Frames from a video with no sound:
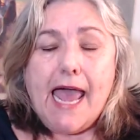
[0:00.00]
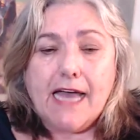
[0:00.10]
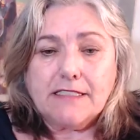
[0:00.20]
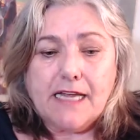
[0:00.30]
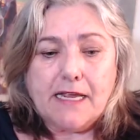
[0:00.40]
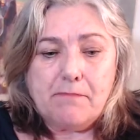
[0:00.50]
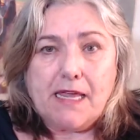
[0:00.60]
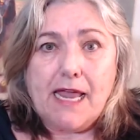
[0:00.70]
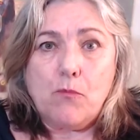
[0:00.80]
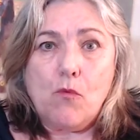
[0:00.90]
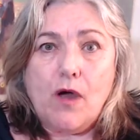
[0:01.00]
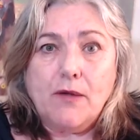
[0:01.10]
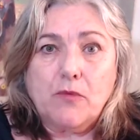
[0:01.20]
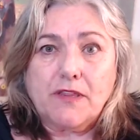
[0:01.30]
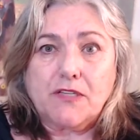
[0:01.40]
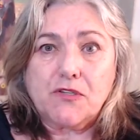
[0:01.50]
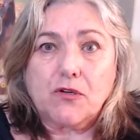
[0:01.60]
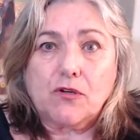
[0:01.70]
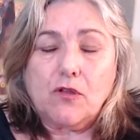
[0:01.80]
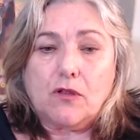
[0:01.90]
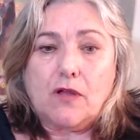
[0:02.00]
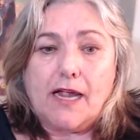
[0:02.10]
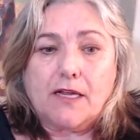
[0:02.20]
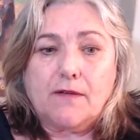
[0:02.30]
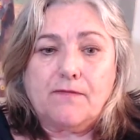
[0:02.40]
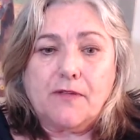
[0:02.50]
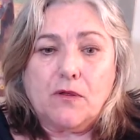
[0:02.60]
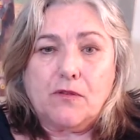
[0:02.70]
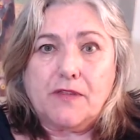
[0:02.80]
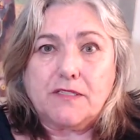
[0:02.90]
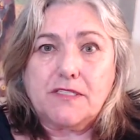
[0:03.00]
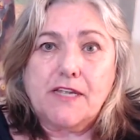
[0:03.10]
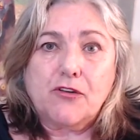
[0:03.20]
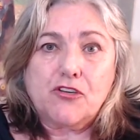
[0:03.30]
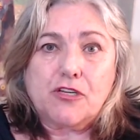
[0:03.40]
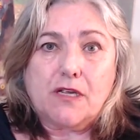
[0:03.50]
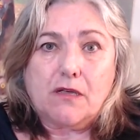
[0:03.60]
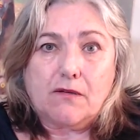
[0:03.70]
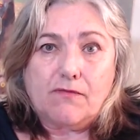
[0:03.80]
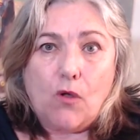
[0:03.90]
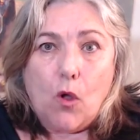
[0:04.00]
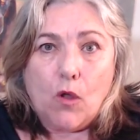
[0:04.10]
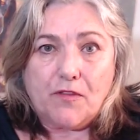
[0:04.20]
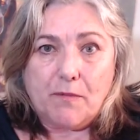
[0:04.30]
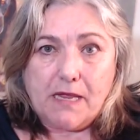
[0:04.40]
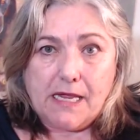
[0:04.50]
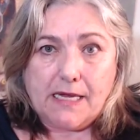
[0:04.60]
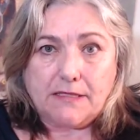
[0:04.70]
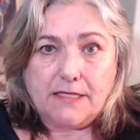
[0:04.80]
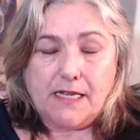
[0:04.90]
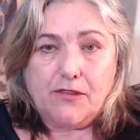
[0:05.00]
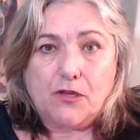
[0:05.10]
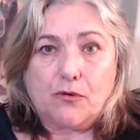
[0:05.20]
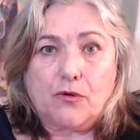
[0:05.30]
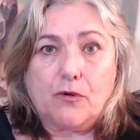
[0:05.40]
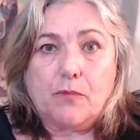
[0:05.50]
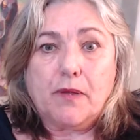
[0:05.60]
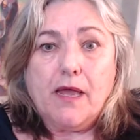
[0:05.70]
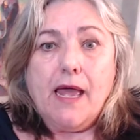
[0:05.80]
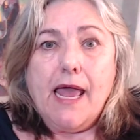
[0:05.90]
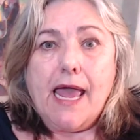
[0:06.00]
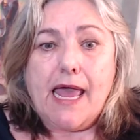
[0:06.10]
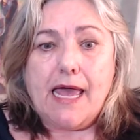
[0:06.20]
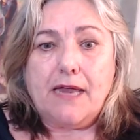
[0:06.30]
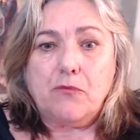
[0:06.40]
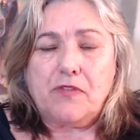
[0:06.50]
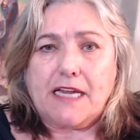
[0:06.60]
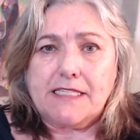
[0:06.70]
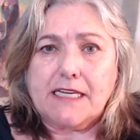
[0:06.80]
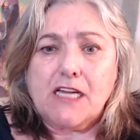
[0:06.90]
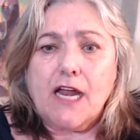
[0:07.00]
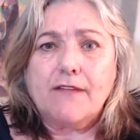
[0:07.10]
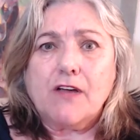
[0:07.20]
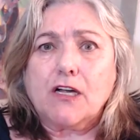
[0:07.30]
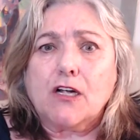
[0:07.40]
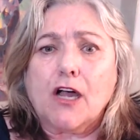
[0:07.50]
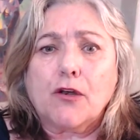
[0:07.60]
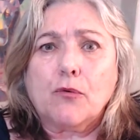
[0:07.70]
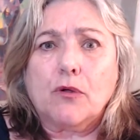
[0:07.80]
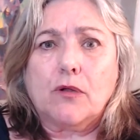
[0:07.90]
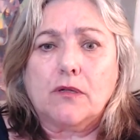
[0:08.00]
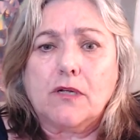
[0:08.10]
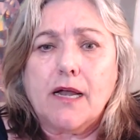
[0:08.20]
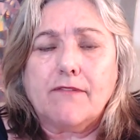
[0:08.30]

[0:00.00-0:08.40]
As I became one with the circle, I could feel the synergy of all the beings in the group, and they did kind of a guttural,